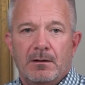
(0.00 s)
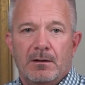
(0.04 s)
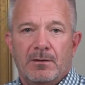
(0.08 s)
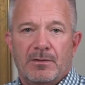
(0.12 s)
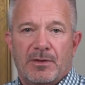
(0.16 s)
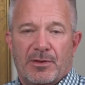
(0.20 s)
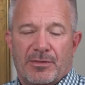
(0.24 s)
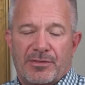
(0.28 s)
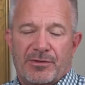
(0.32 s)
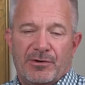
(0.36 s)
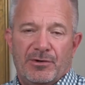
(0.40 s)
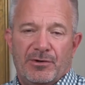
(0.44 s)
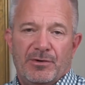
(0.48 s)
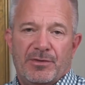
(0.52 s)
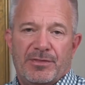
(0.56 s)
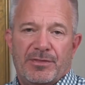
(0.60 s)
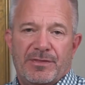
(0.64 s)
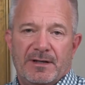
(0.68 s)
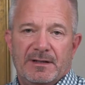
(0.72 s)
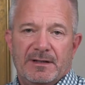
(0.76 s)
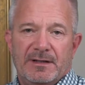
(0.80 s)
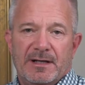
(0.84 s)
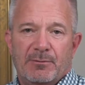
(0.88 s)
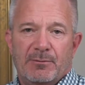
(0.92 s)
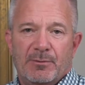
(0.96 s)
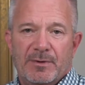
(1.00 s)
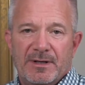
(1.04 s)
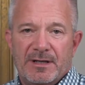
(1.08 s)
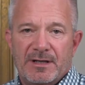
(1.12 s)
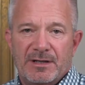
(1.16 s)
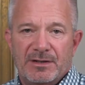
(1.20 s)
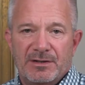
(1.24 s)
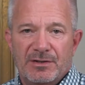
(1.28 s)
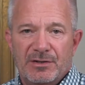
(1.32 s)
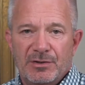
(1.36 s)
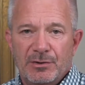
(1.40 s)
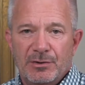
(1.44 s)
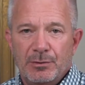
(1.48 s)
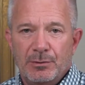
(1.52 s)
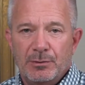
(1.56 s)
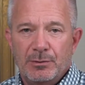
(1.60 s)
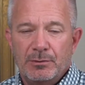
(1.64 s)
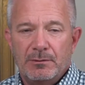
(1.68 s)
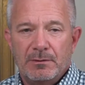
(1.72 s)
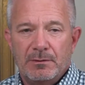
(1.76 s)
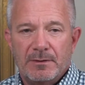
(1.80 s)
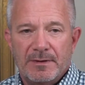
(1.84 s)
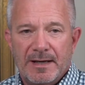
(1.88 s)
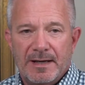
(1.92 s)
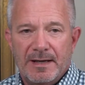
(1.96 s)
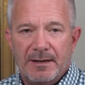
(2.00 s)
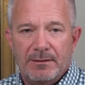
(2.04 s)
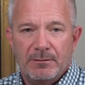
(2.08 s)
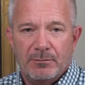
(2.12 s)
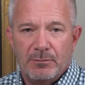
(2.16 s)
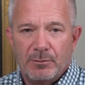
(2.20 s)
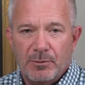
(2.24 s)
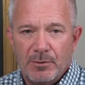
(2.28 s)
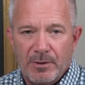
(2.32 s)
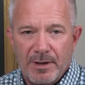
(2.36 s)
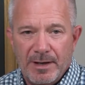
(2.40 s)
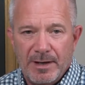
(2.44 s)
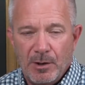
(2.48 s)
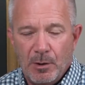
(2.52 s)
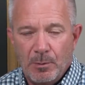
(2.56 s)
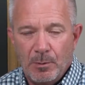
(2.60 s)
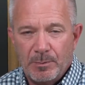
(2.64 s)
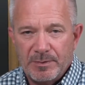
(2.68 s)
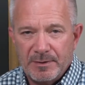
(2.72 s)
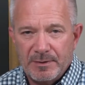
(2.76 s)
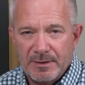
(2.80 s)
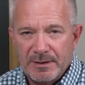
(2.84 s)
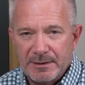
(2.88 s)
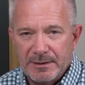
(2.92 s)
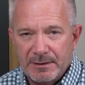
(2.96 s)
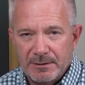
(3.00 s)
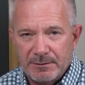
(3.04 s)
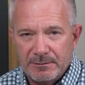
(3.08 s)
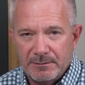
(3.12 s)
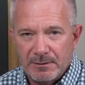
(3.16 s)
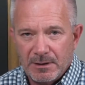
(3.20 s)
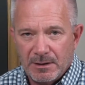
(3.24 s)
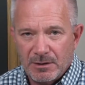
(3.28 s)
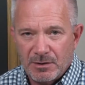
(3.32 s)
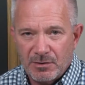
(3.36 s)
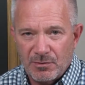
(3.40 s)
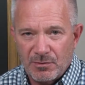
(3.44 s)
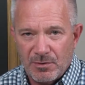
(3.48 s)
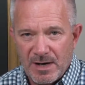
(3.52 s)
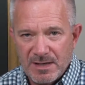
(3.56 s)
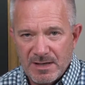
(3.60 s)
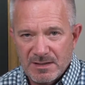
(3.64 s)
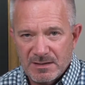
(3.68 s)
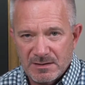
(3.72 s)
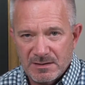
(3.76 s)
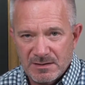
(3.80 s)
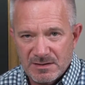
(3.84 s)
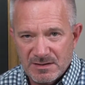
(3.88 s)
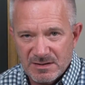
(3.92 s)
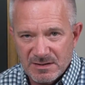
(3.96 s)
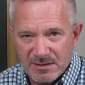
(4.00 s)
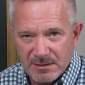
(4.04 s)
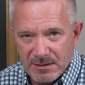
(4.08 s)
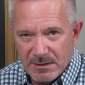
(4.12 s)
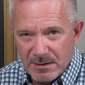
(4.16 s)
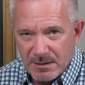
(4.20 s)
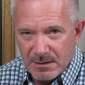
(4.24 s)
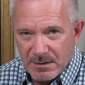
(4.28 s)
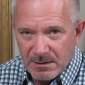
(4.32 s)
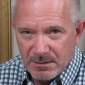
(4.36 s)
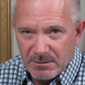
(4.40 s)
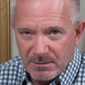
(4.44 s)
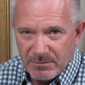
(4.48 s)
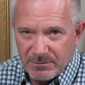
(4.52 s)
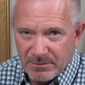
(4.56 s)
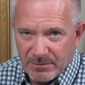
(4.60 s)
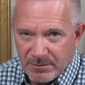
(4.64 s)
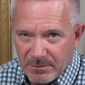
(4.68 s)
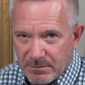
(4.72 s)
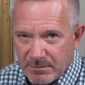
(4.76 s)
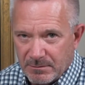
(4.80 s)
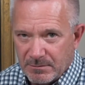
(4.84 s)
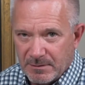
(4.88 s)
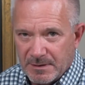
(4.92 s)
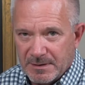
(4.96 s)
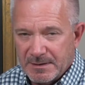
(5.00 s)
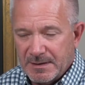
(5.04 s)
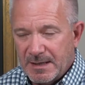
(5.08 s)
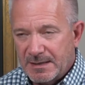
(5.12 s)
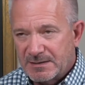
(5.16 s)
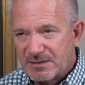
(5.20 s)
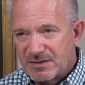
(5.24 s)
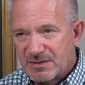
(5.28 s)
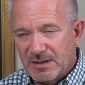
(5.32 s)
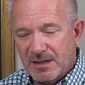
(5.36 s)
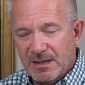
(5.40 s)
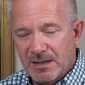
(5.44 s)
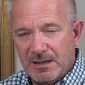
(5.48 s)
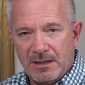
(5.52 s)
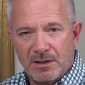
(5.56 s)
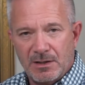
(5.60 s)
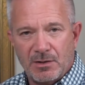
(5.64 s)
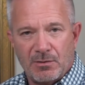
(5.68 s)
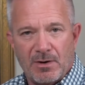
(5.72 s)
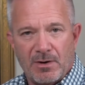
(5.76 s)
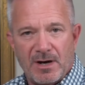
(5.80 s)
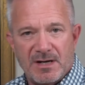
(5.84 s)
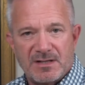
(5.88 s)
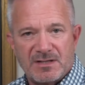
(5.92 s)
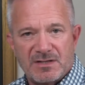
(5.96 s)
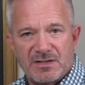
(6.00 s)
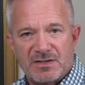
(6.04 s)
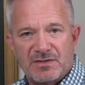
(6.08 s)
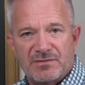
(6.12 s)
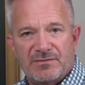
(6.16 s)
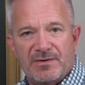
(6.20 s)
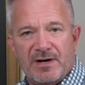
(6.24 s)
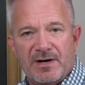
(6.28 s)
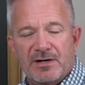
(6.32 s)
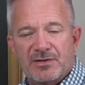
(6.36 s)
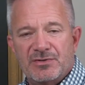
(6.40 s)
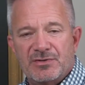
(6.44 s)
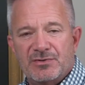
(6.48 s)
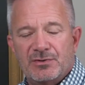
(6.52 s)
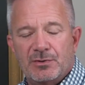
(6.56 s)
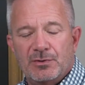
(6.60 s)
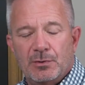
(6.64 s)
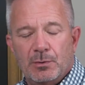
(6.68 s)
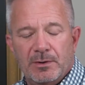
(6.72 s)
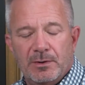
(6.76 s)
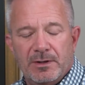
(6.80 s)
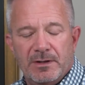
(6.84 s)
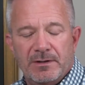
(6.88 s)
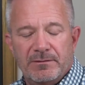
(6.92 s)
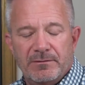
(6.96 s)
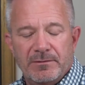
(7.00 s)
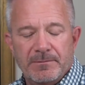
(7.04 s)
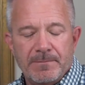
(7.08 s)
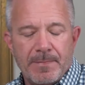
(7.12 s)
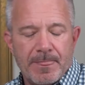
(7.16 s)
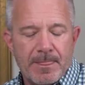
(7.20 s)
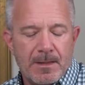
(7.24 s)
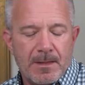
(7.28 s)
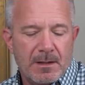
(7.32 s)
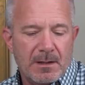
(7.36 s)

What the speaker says: The third thing that we can do that will help in a crisis, and that's any crisis, fire drill or whatever,